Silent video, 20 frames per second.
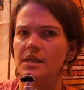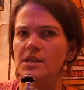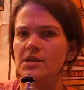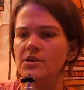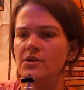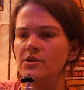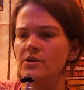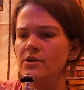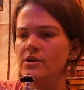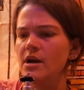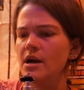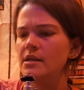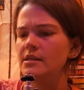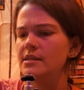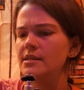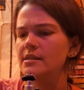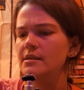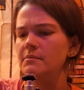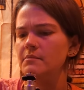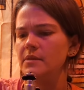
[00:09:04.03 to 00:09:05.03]
year, not
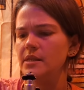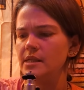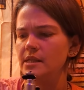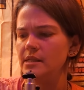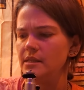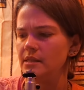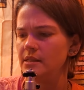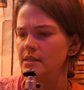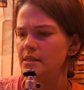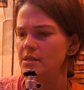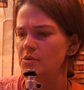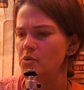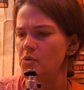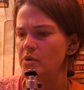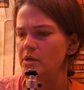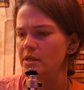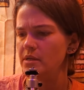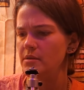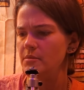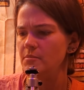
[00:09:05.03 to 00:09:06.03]
something that's
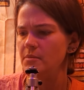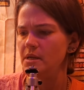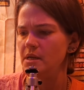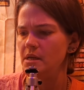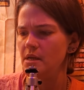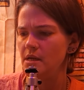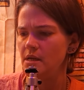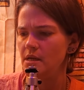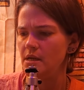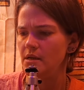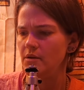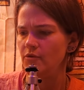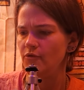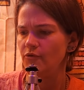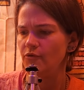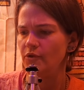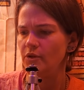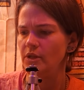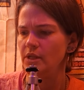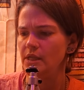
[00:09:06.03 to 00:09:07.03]
going to be
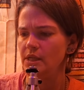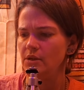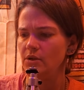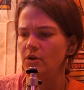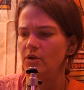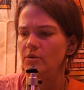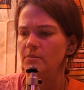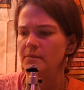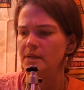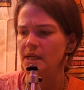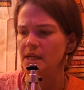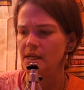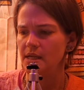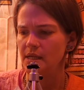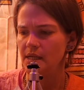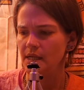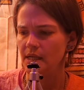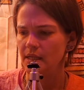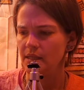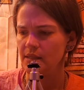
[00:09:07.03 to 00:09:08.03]
fully
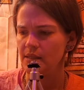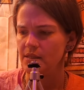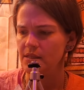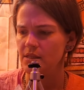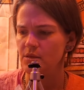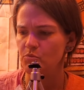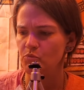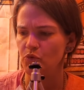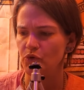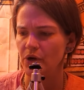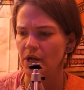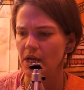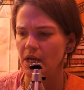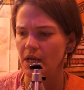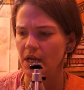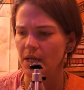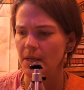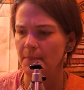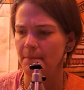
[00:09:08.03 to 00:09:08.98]
culminating in the spring,